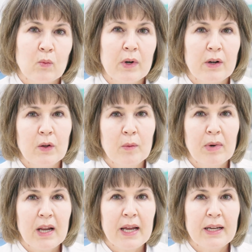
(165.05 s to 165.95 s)
were not
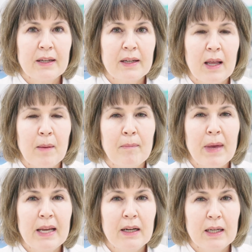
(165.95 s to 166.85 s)
blinded, and
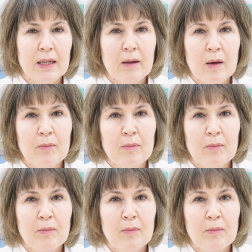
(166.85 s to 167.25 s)
mainly